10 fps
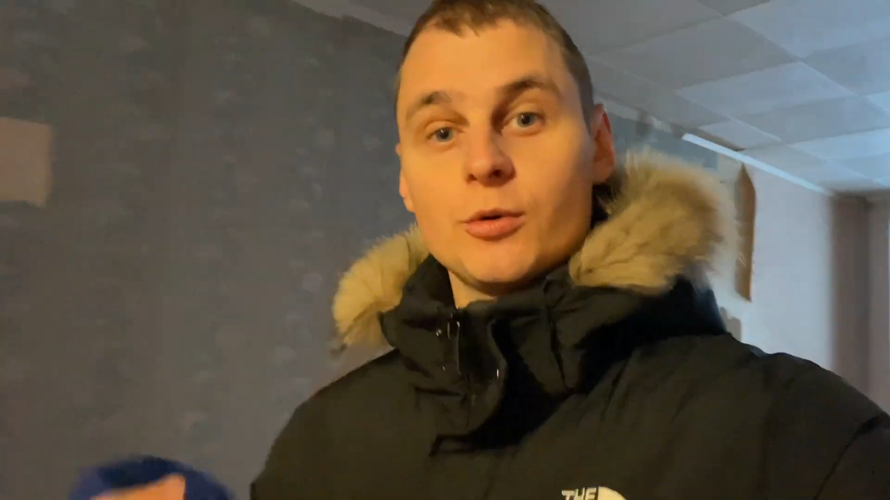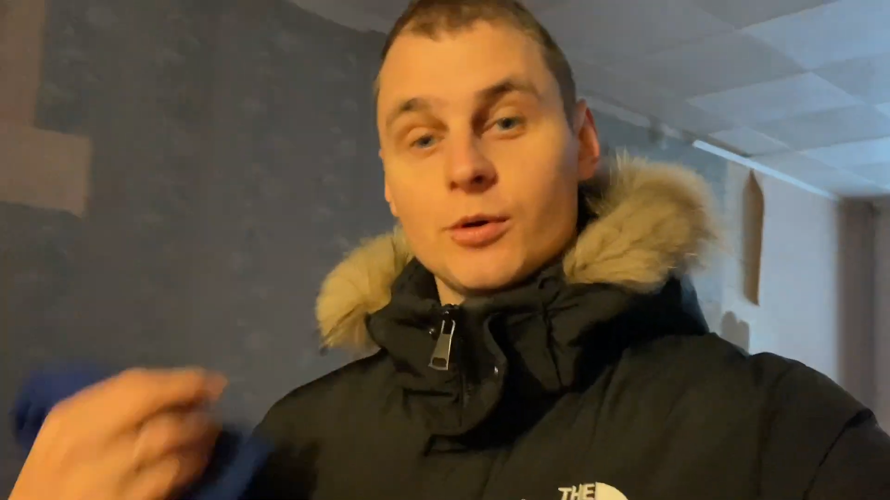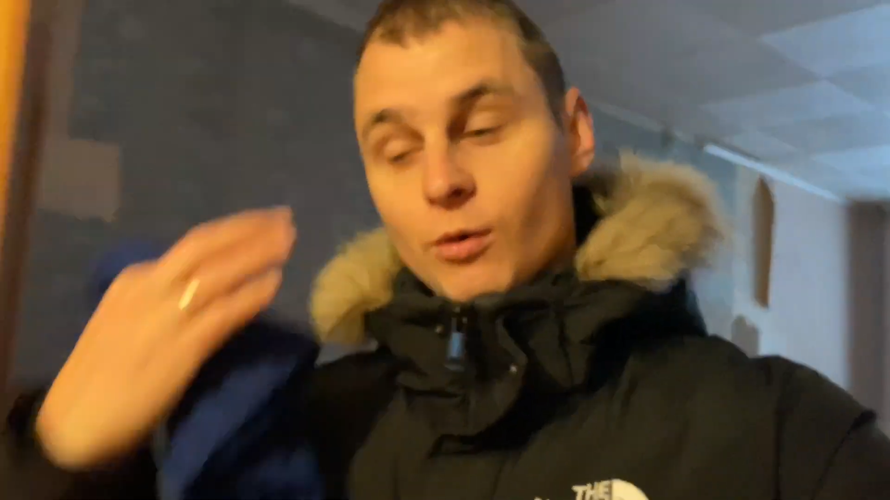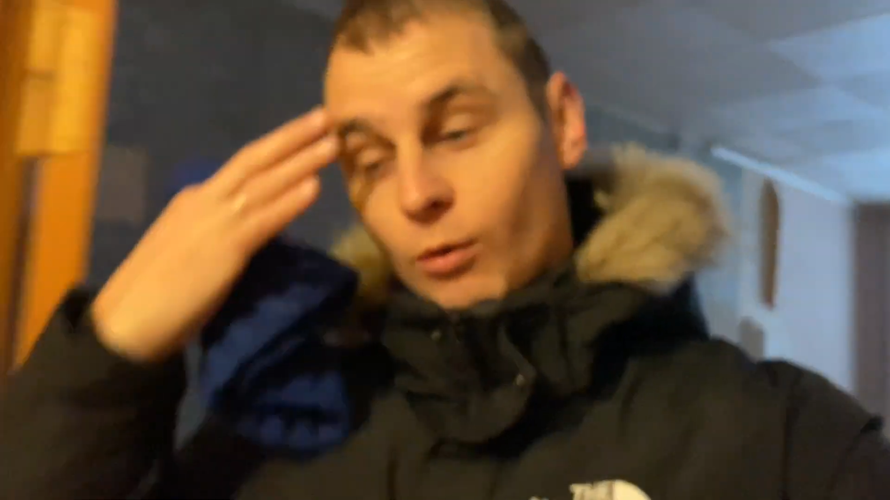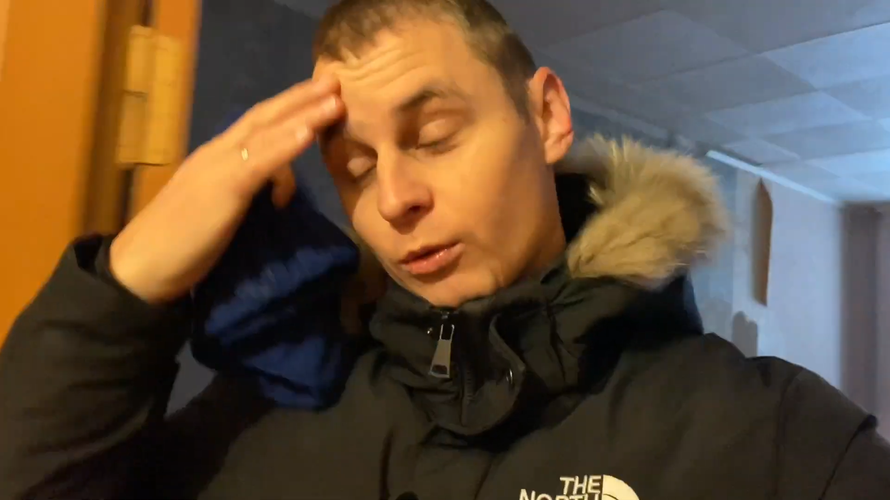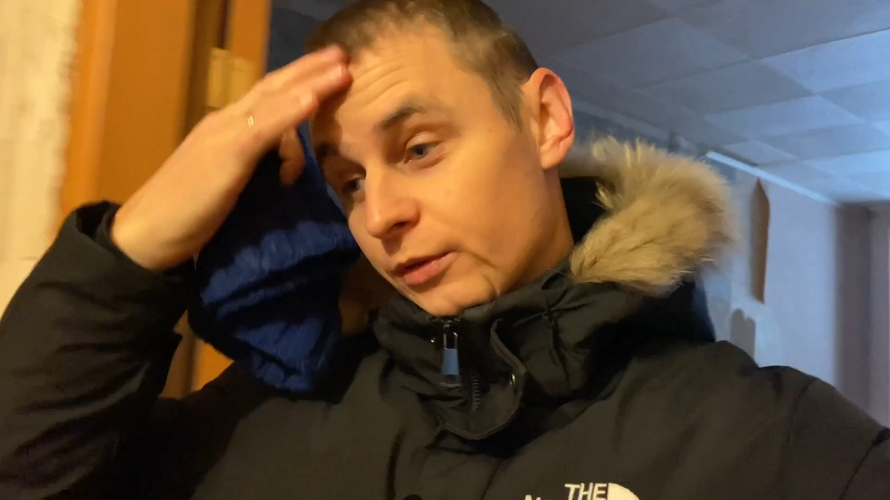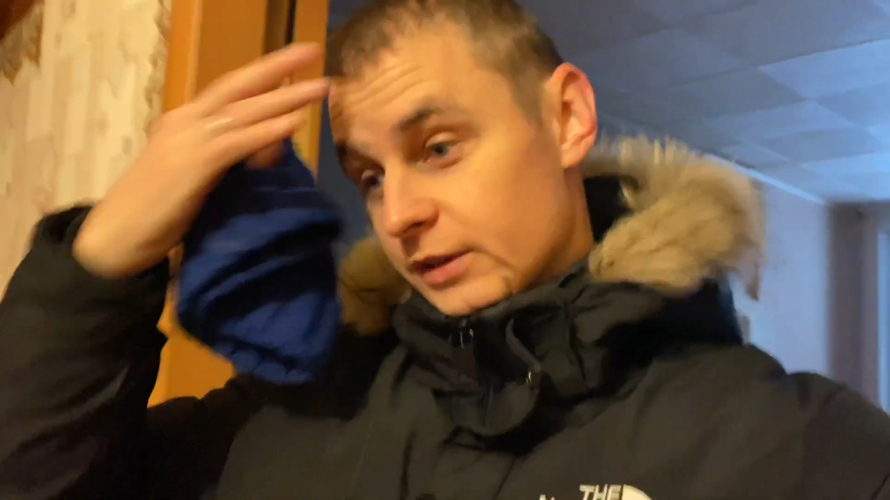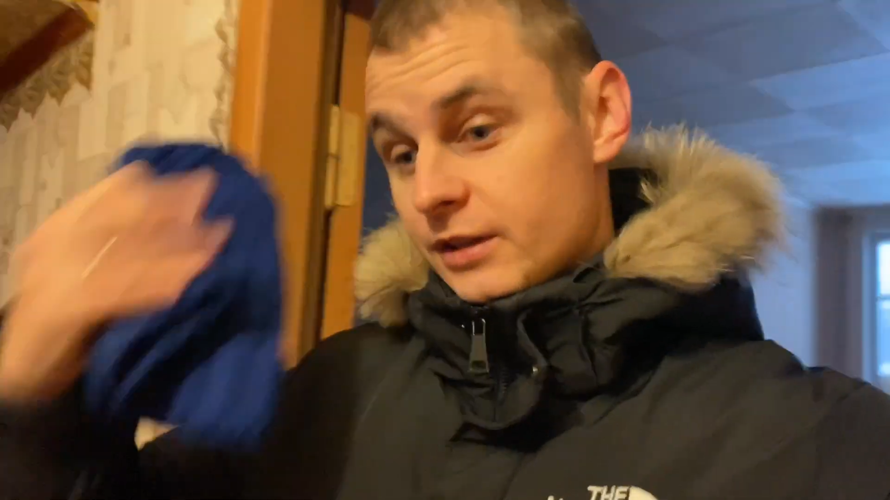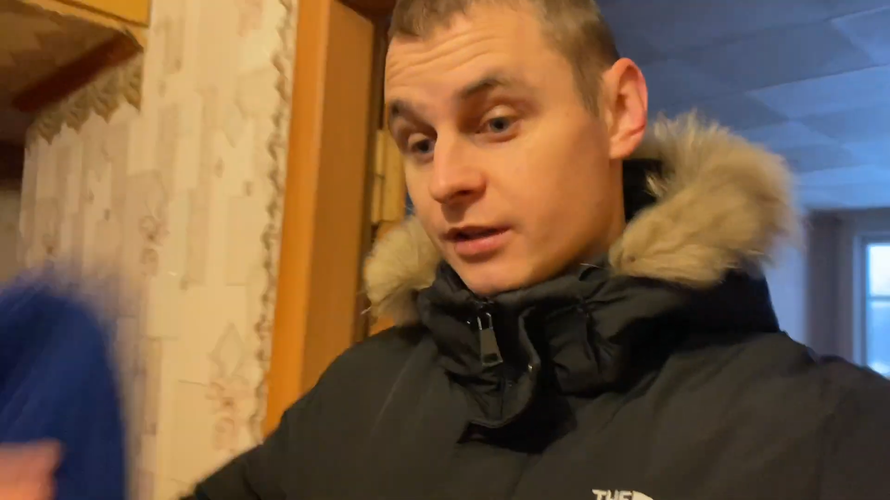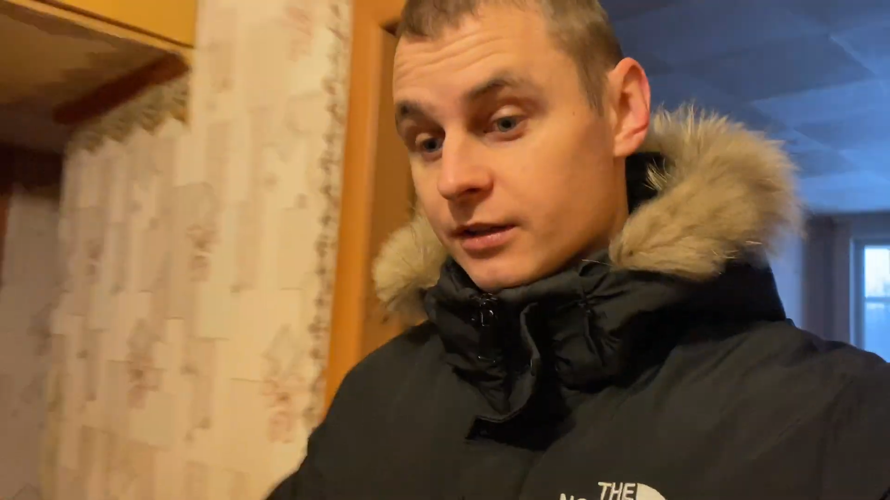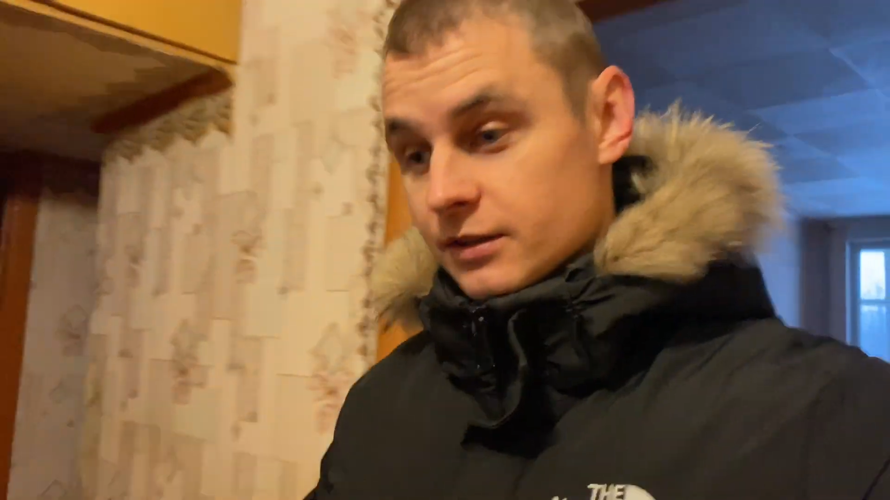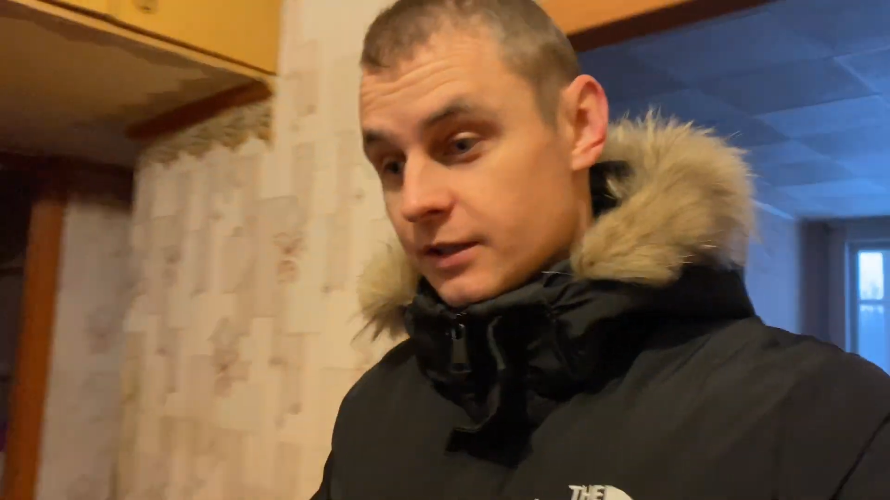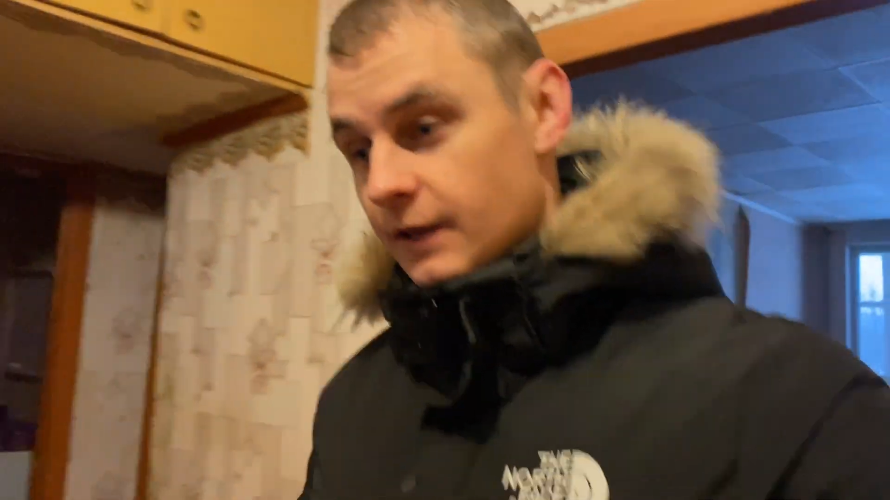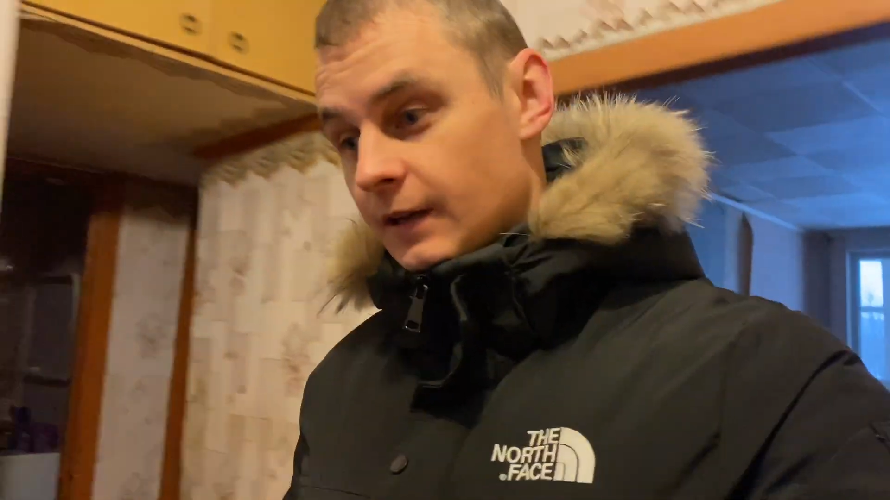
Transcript: you all these things.